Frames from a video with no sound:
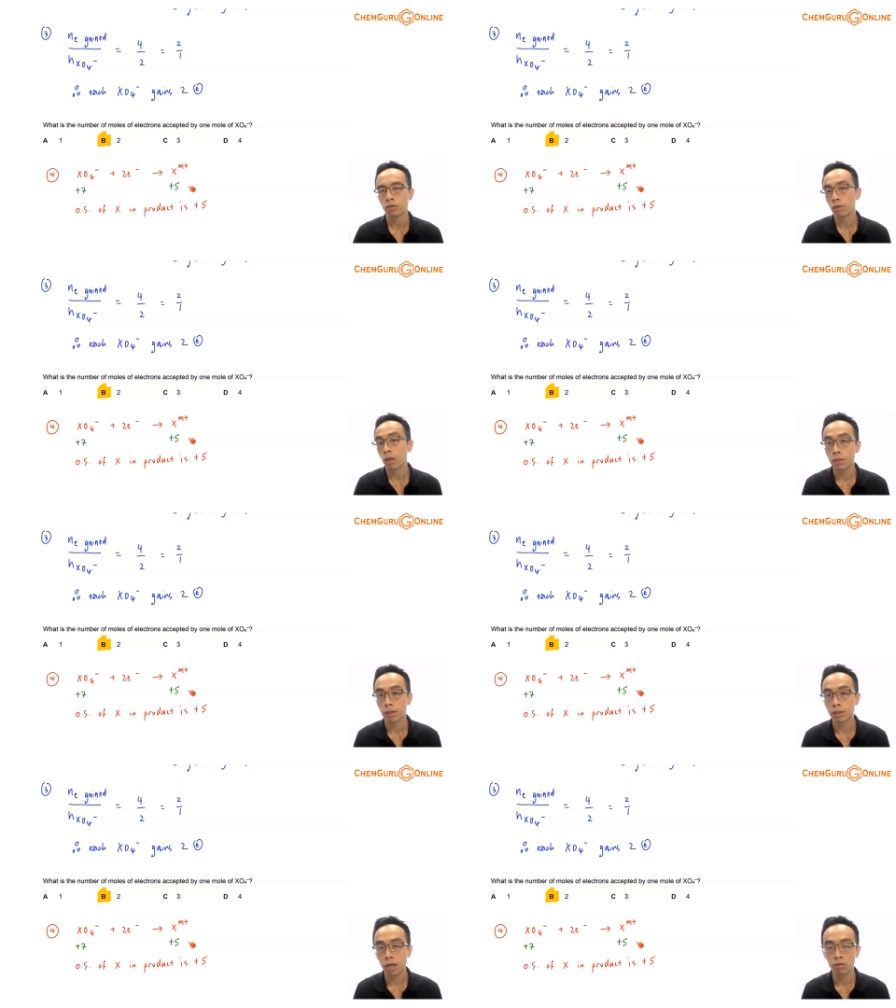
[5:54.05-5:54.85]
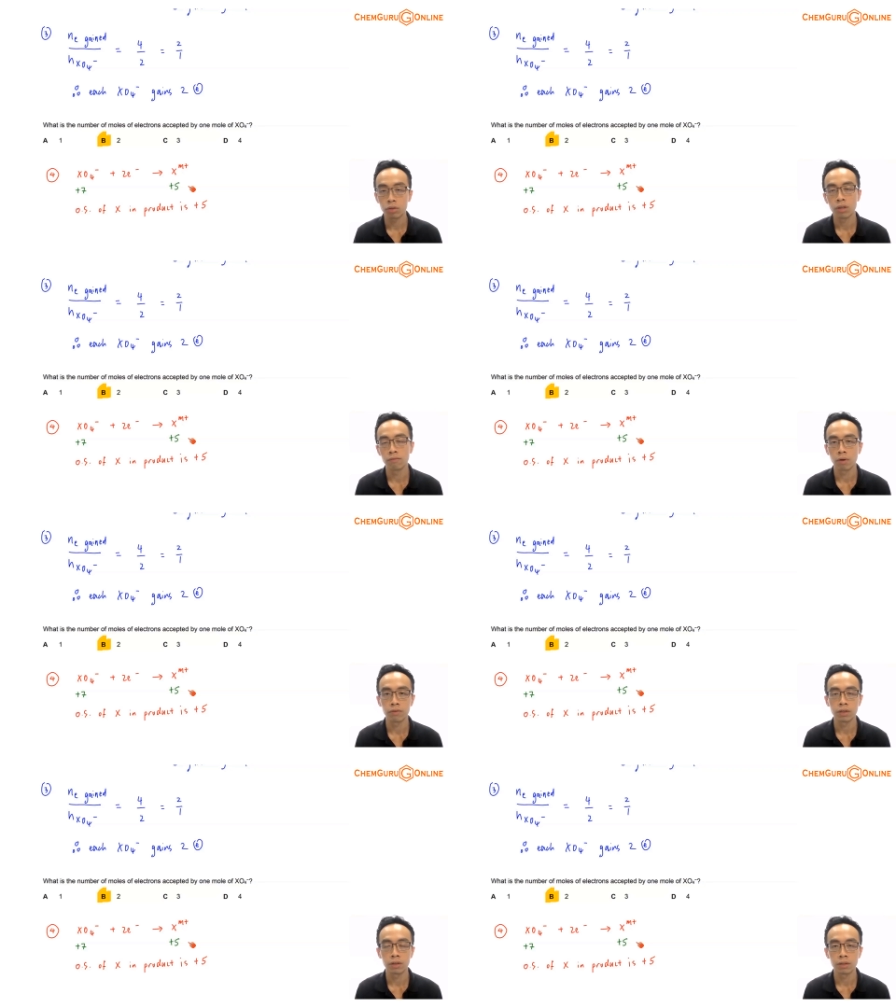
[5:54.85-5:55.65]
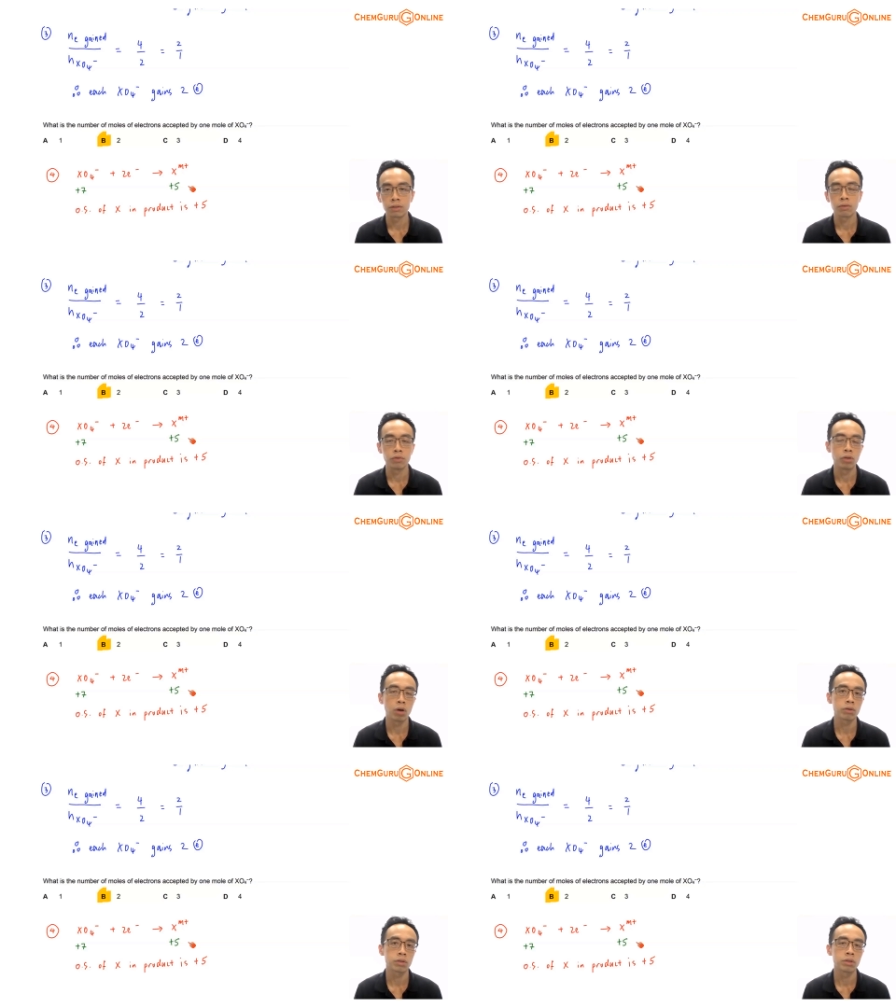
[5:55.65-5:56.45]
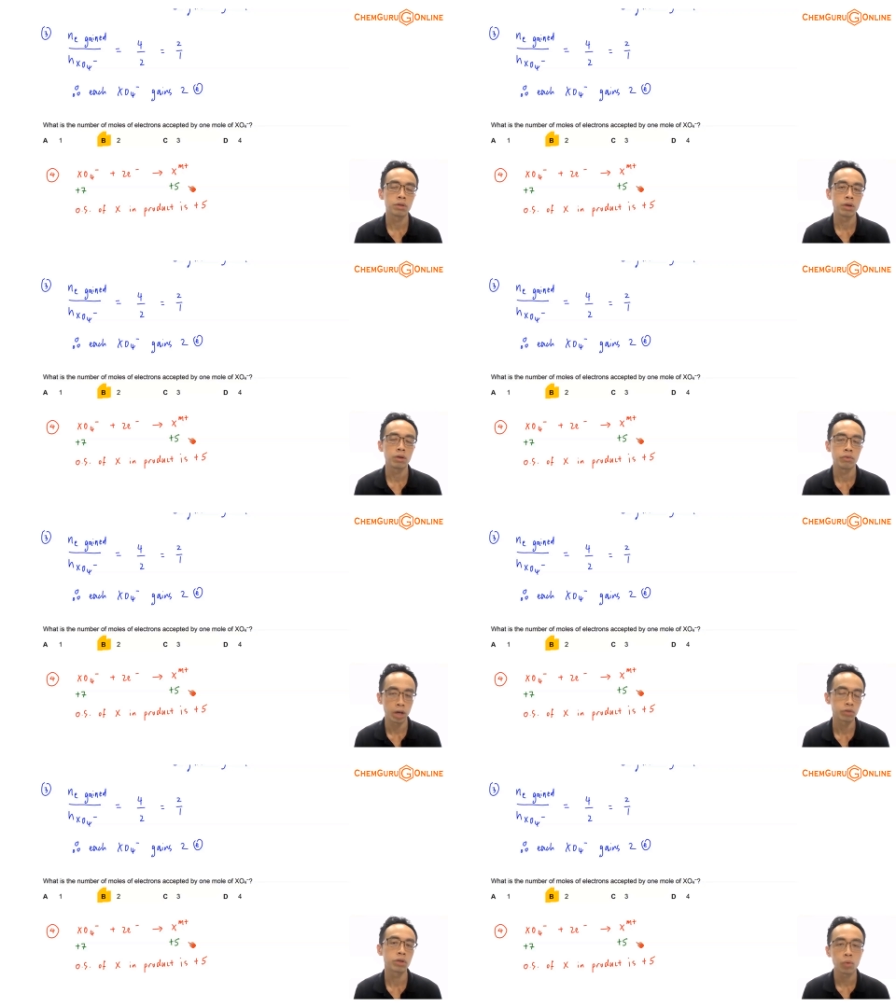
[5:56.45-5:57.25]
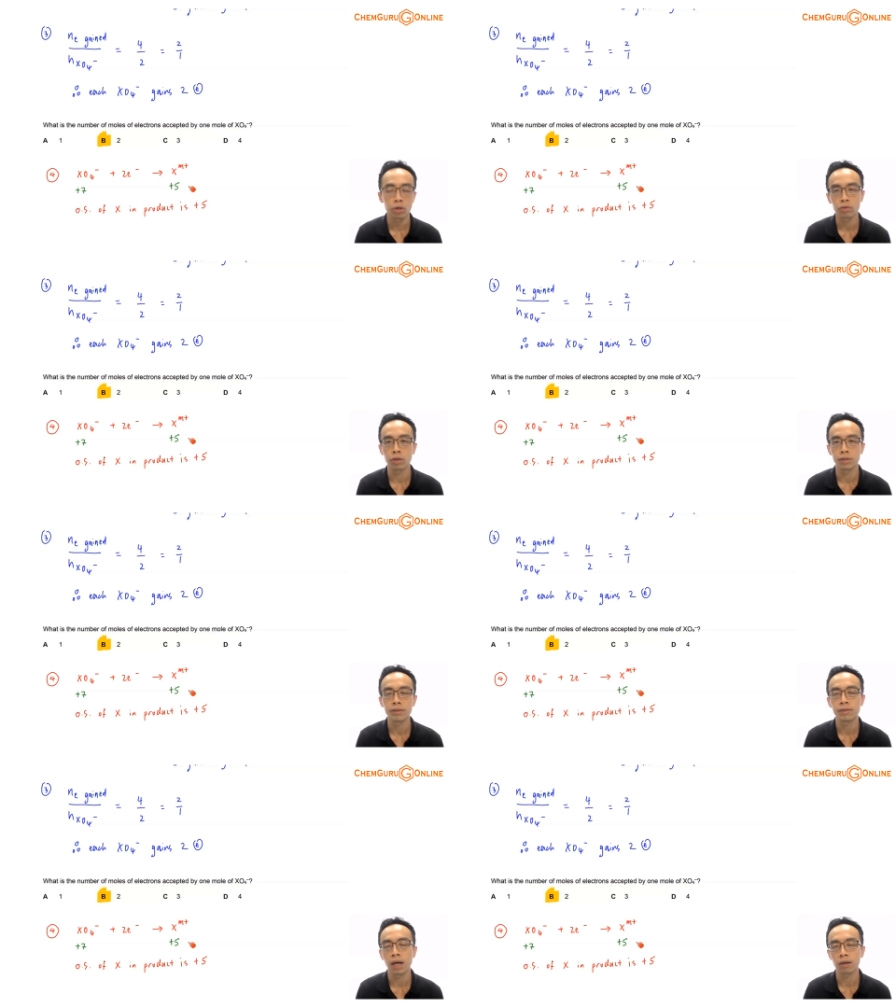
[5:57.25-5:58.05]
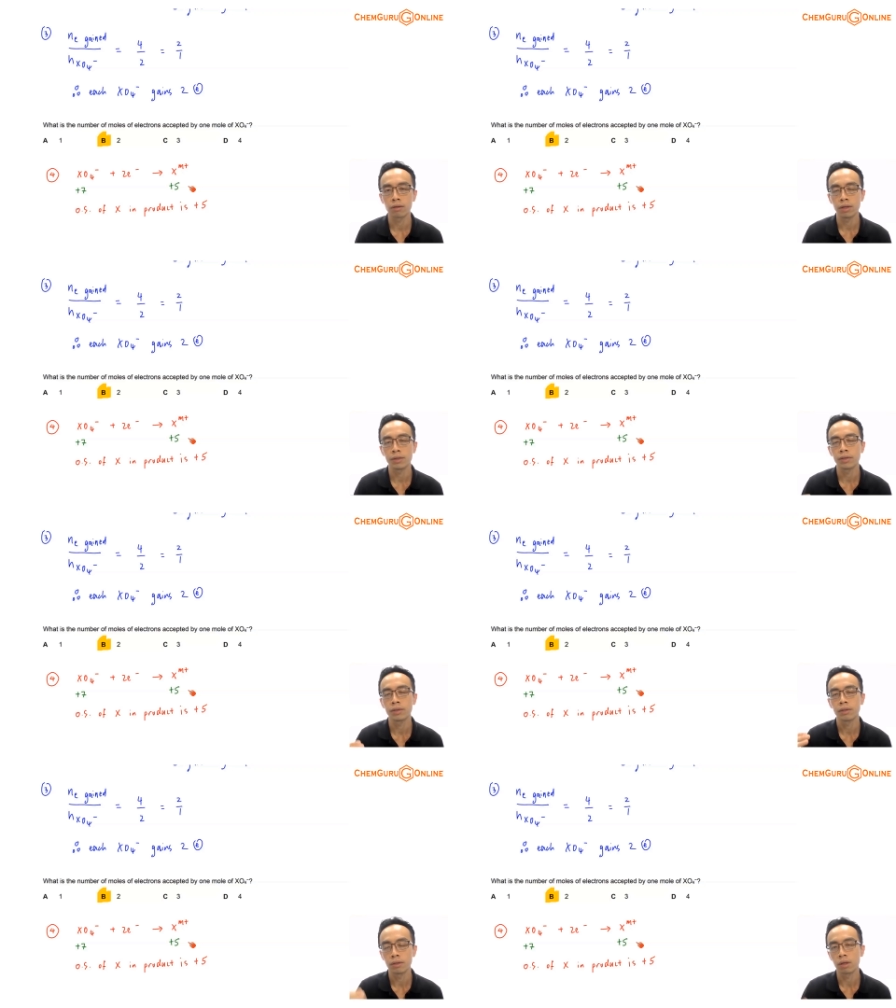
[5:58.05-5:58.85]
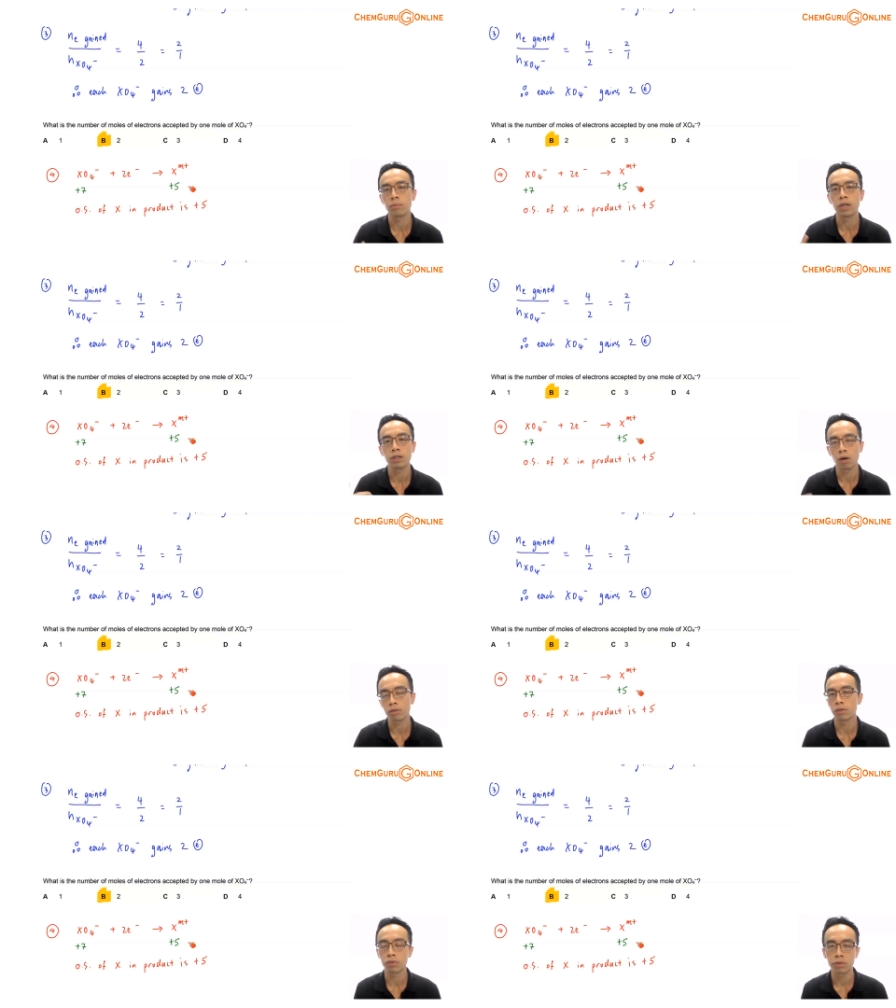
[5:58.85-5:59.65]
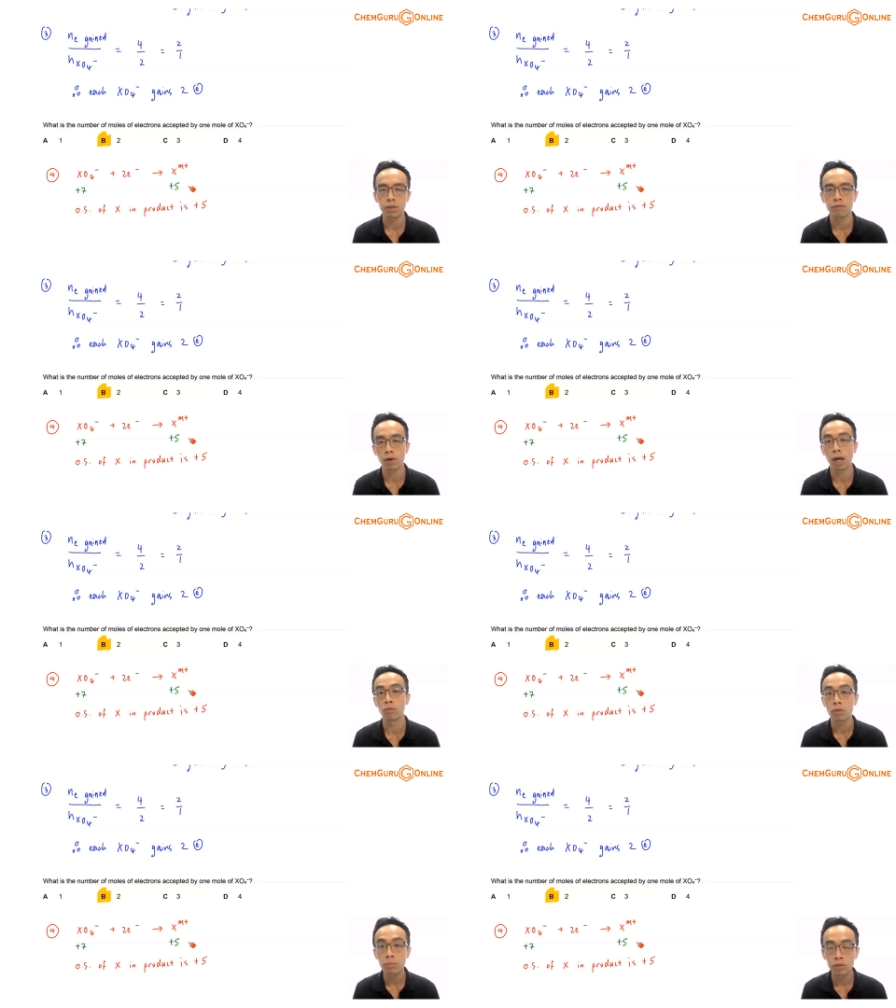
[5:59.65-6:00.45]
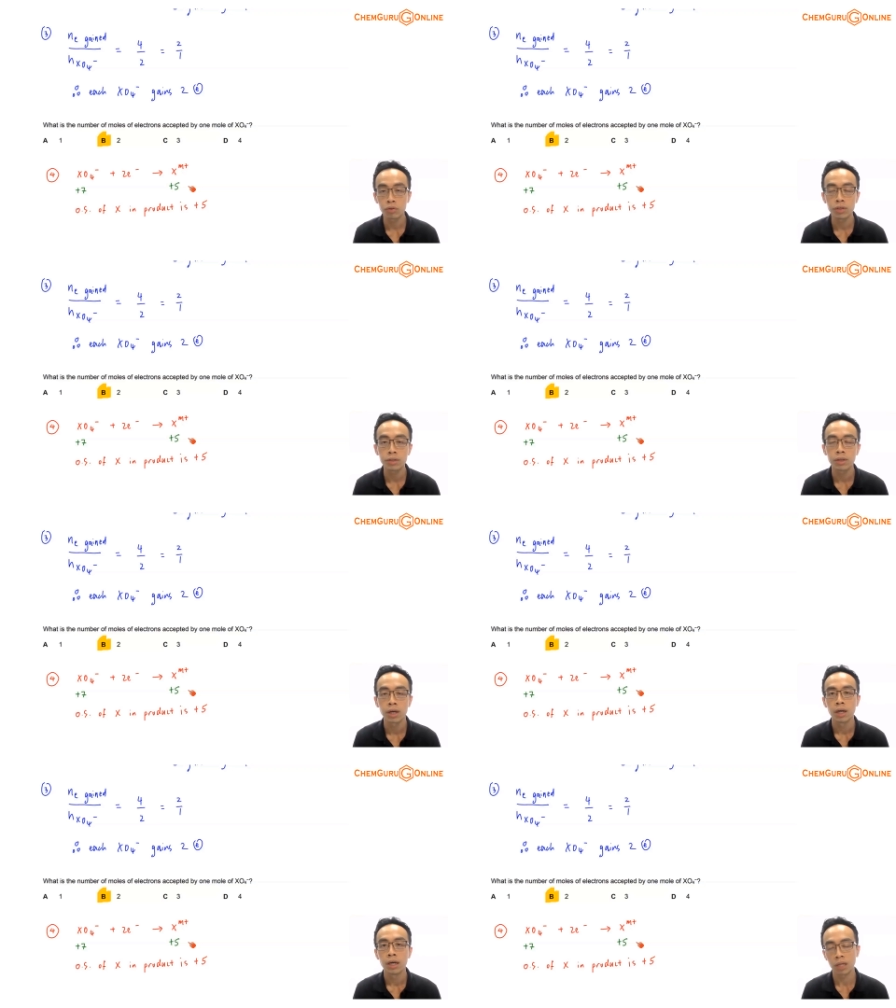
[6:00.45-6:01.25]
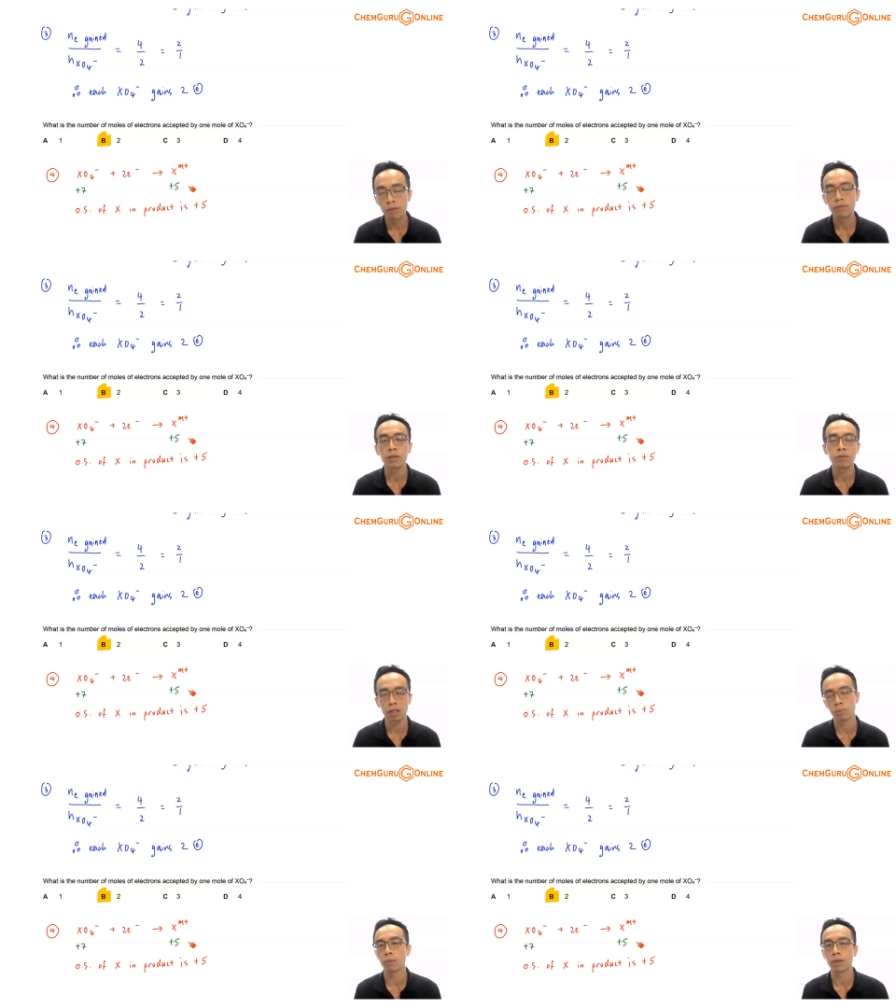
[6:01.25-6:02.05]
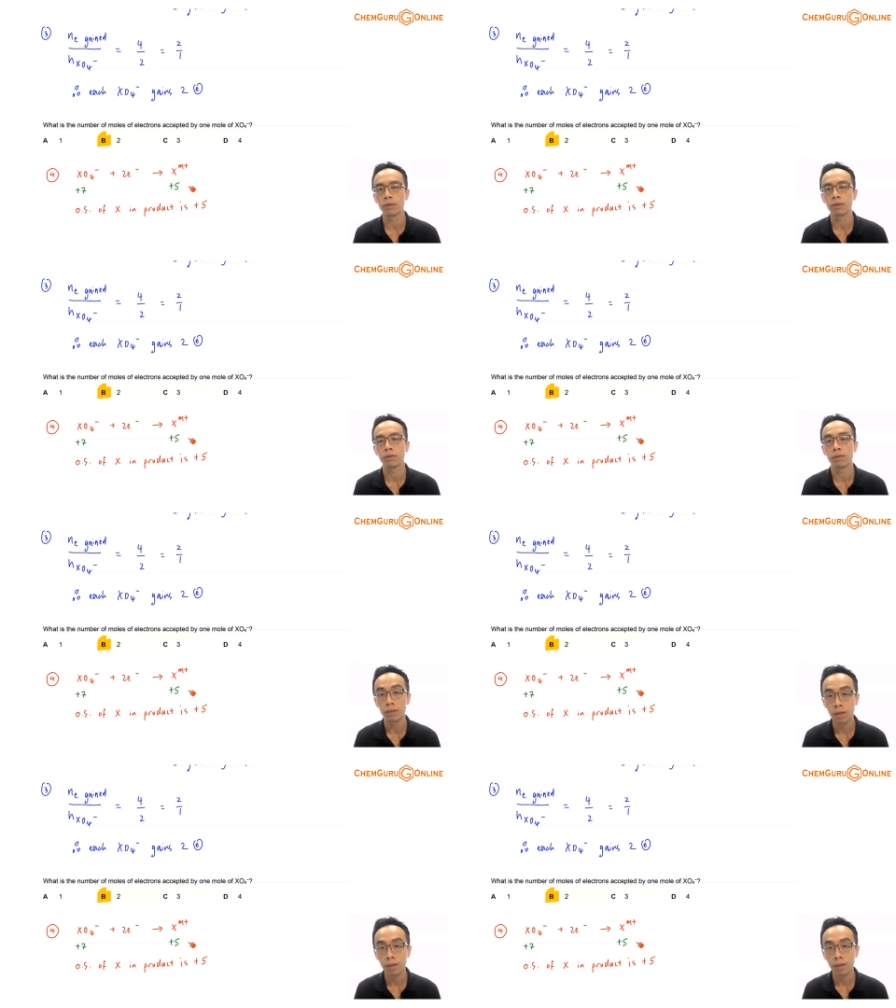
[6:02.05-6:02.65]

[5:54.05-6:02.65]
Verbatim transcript: Alright, so that was the discussion involving this redox reaction question targeting determining the oxidation state for unknown species given experimental